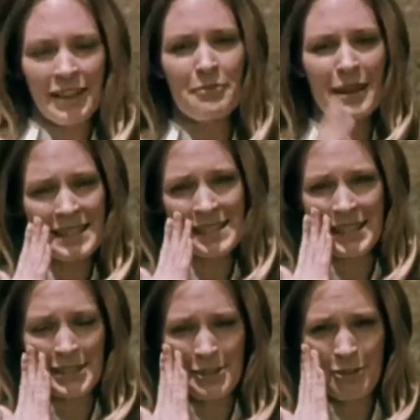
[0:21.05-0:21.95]
If my
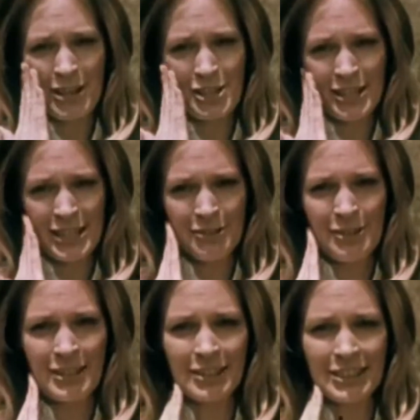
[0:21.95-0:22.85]
skin's fresh and
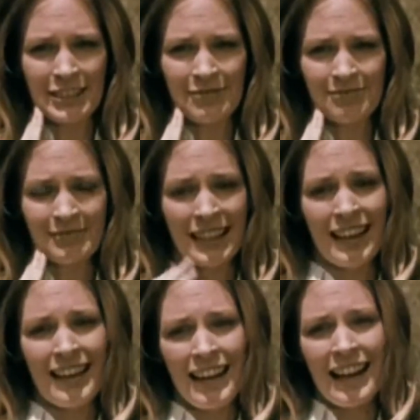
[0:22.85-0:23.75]
healthy-looking,
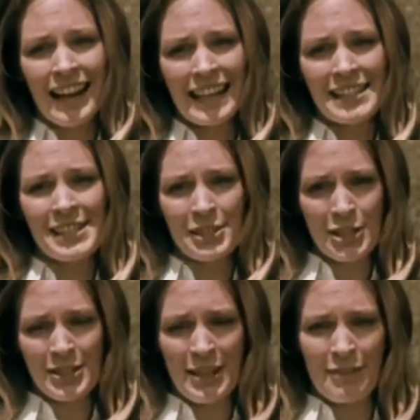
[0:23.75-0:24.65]
I guess it's
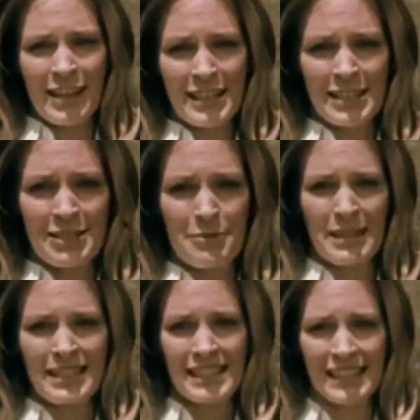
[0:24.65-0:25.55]
because I've gotten down to
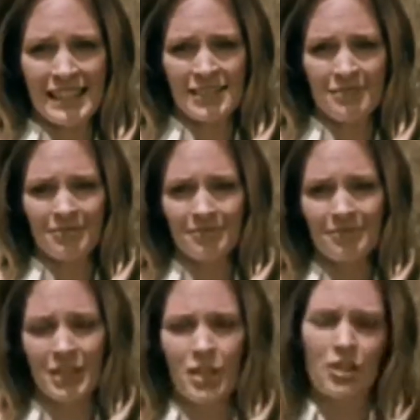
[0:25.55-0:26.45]
basics.
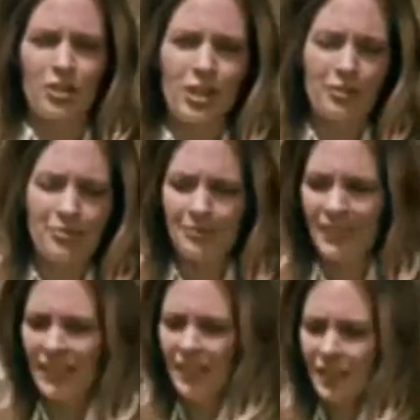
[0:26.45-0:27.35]
You know,
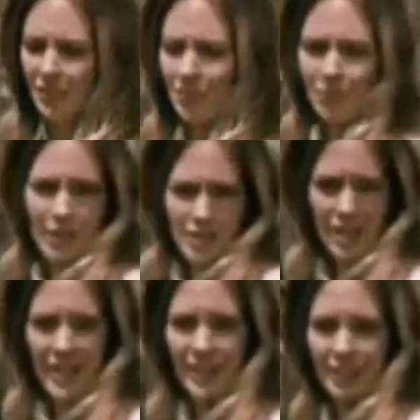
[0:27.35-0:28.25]
fresh
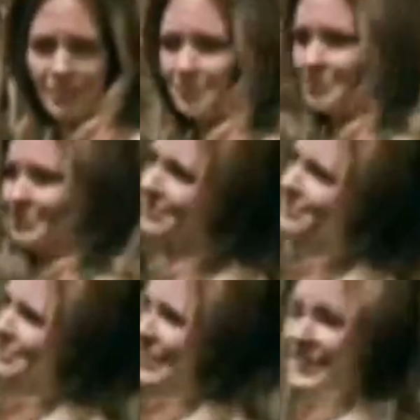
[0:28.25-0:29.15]
air,
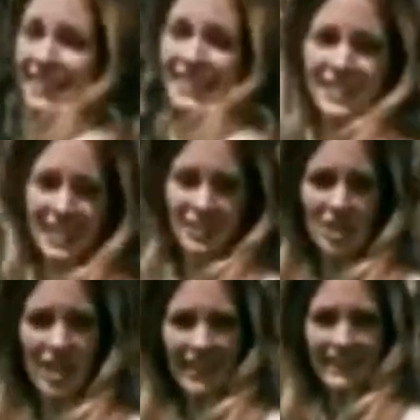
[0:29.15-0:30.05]

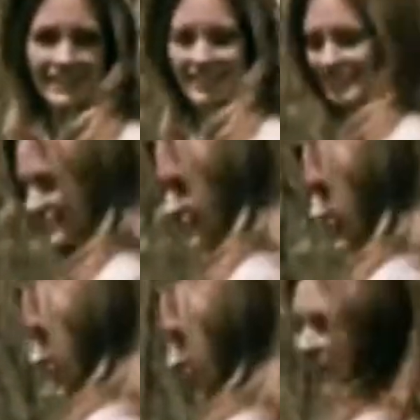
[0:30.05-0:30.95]
sunshine,
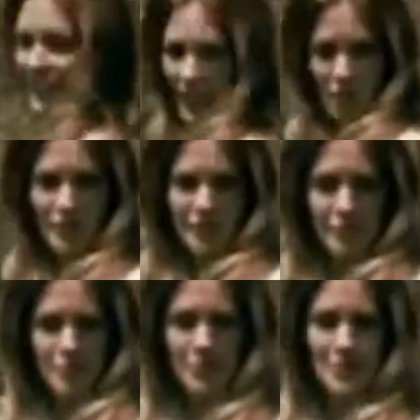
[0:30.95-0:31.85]
healthy
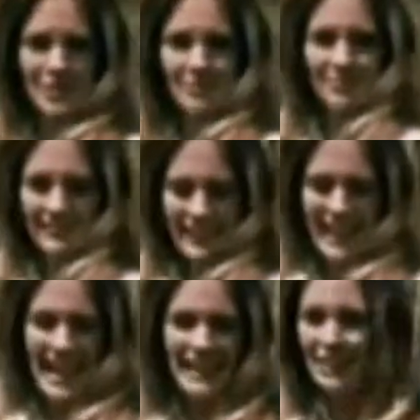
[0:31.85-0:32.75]
foods,
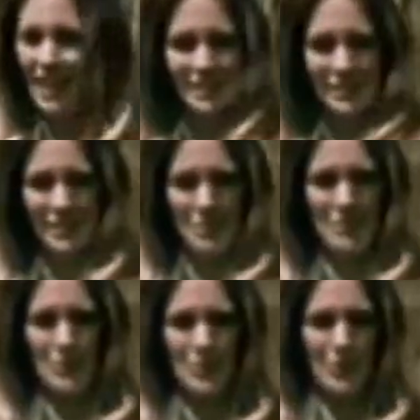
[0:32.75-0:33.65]
and lots of soap and